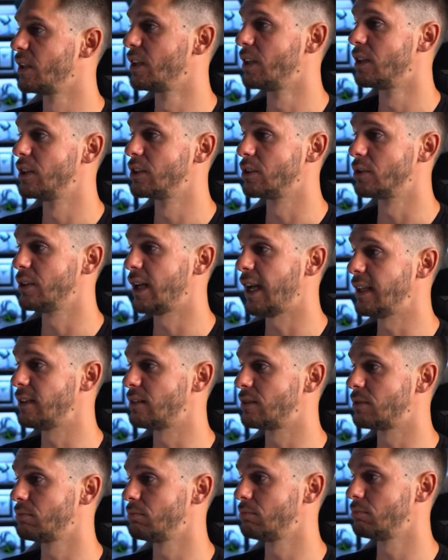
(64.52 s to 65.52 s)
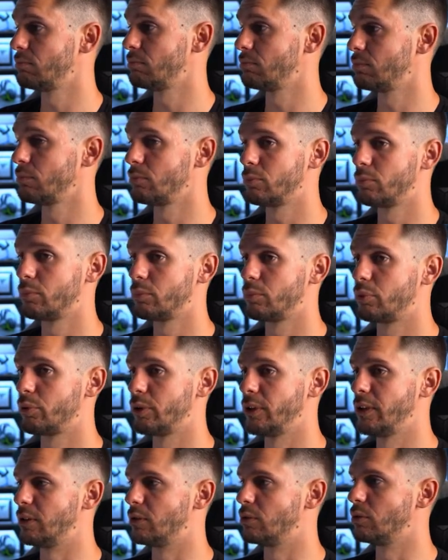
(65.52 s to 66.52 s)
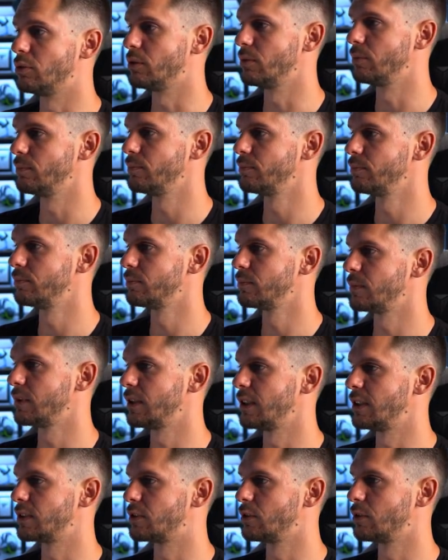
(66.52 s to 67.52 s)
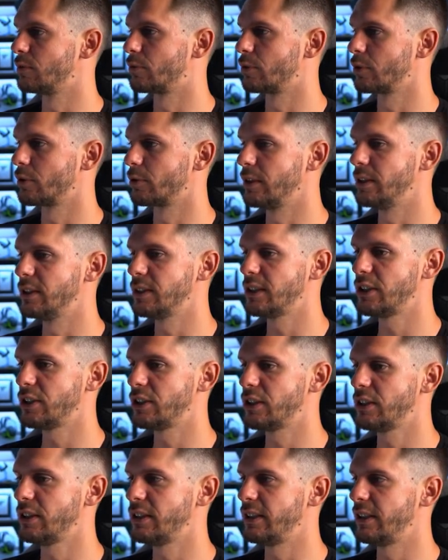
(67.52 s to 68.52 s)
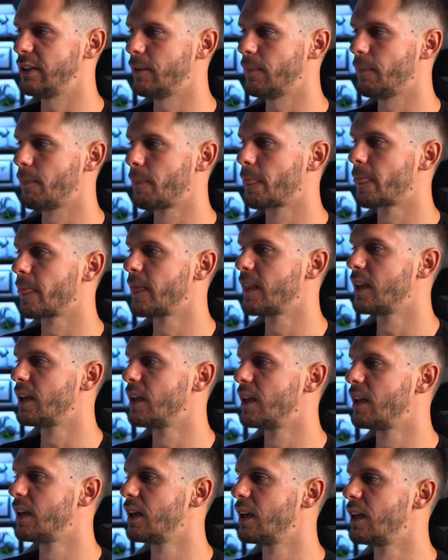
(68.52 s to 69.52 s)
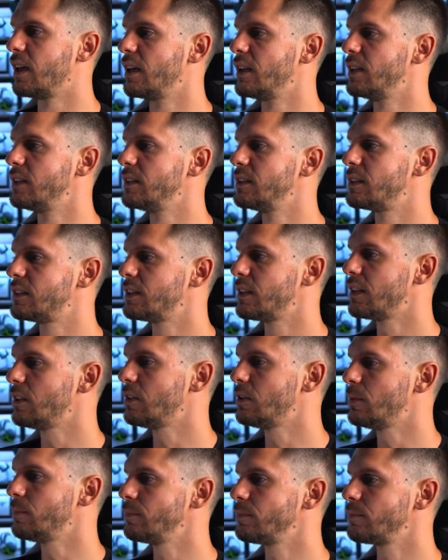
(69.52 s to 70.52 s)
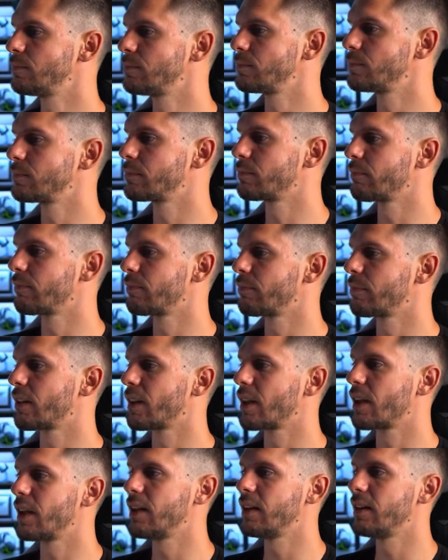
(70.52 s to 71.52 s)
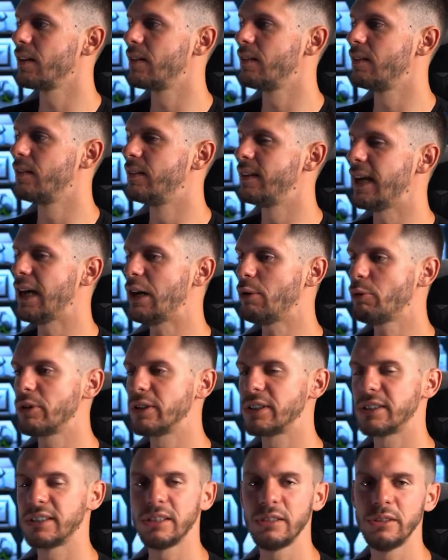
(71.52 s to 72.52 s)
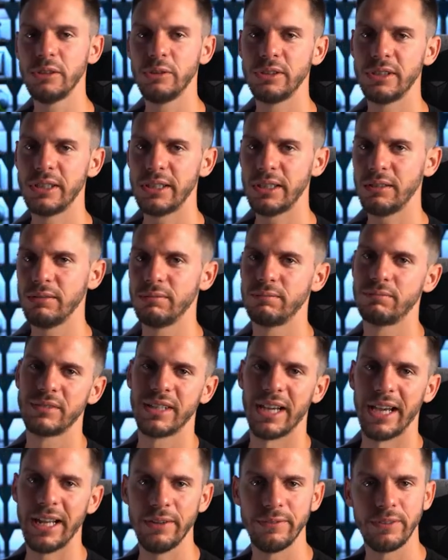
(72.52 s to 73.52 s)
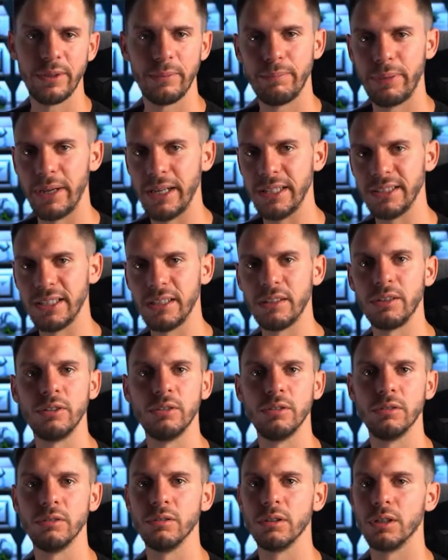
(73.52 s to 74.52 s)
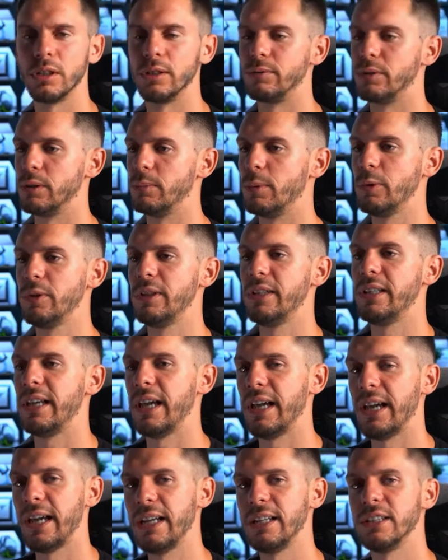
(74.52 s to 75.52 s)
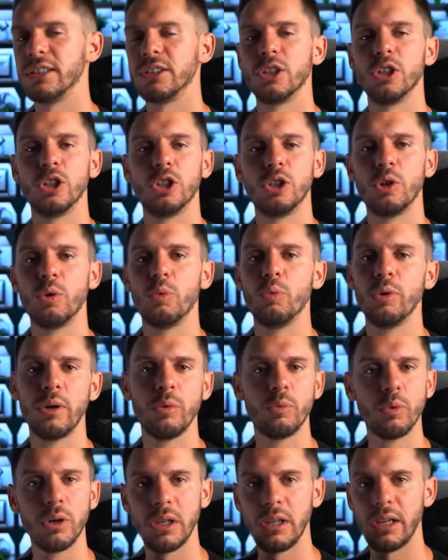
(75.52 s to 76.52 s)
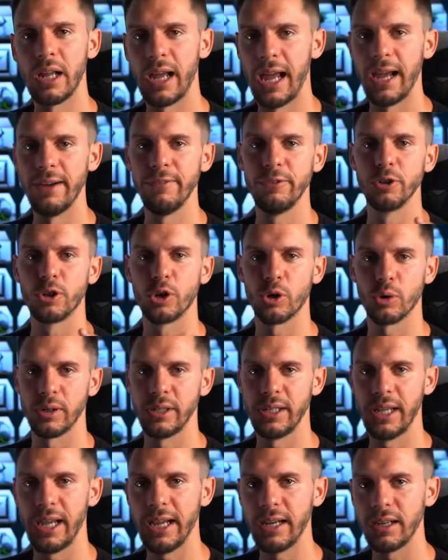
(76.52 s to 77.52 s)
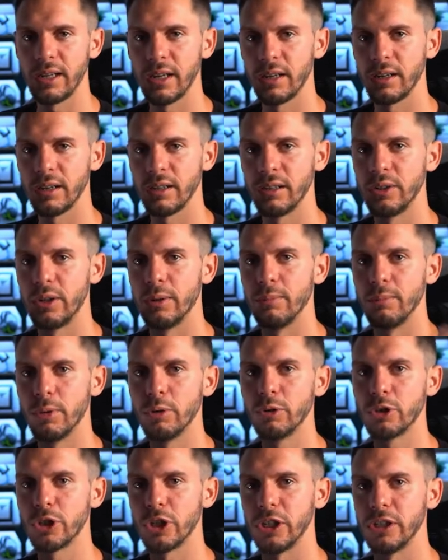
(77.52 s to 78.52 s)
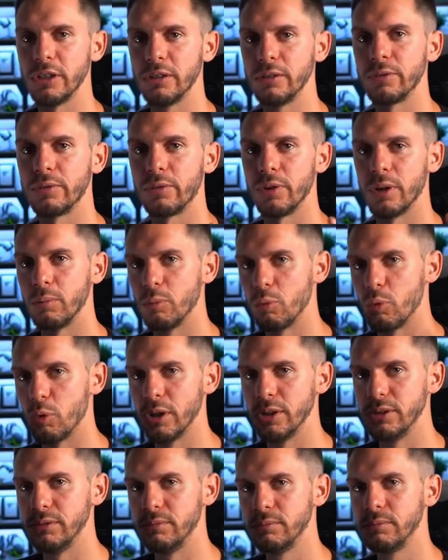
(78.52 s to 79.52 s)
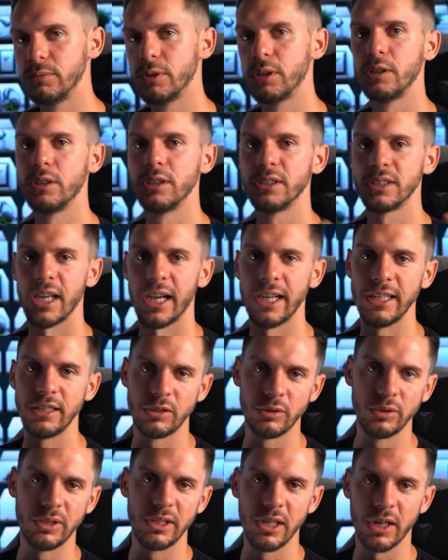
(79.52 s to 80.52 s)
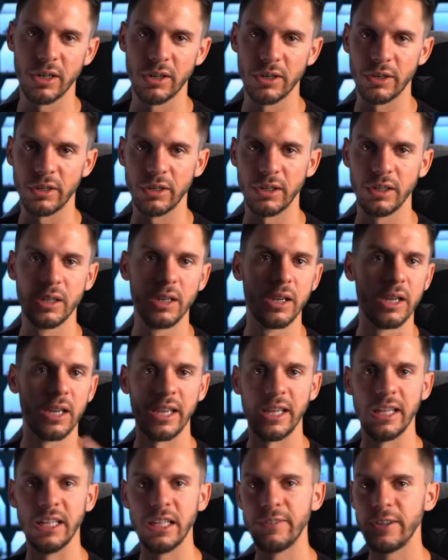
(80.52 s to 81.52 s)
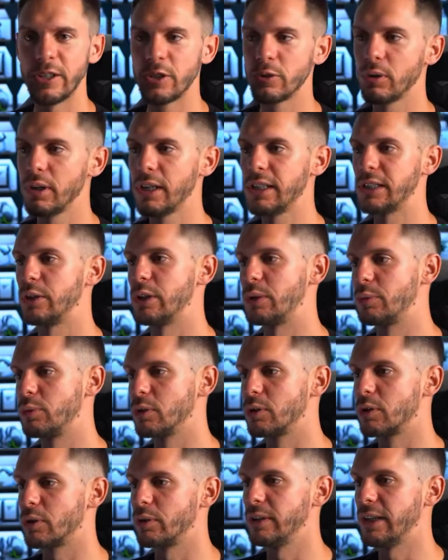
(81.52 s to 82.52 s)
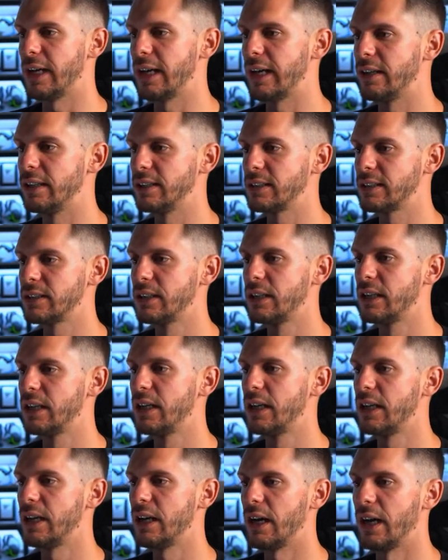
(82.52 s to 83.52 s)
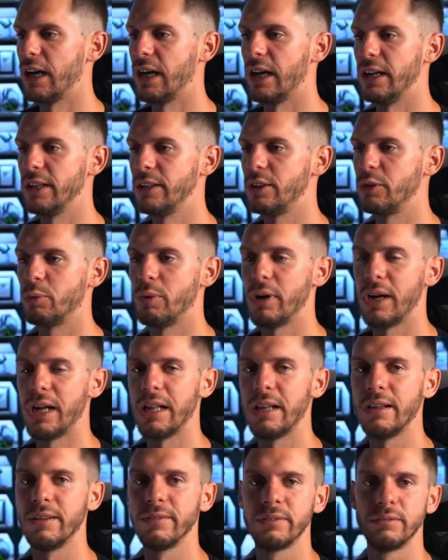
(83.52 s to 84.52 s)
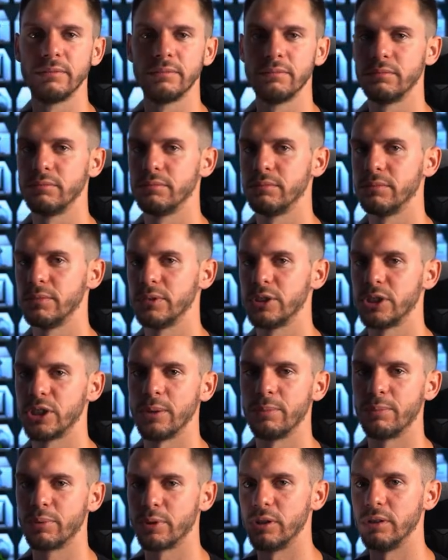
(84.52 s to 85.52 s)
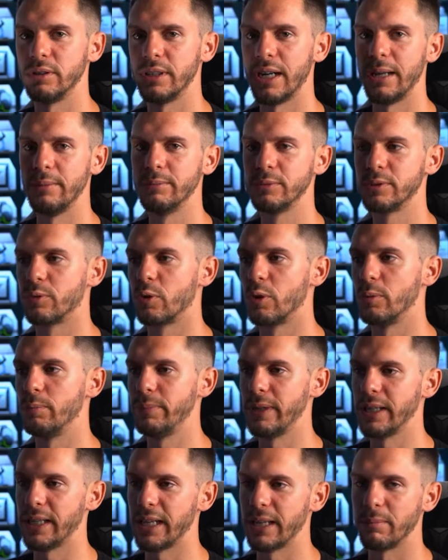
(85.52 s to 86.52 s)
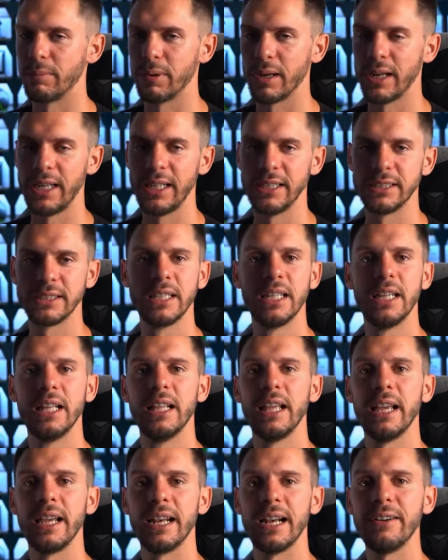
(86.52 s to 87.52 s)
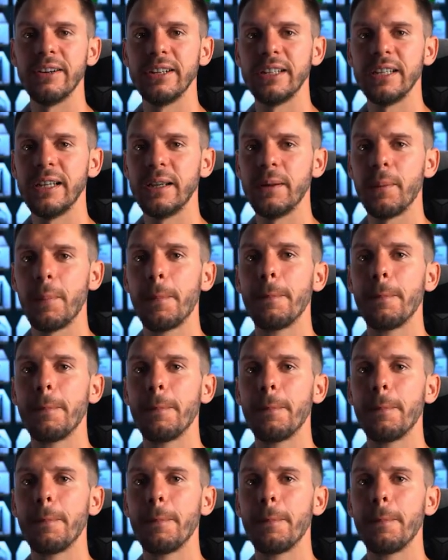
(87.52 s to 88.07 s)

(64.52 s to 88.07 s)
So that's pretty cool. Let's go for transition here. So now we're still using kind of the basic tool of RoboDK. So we will have to create the motion from one side to the other individually. So it will create us 12 sub-programs for pick and place and everything.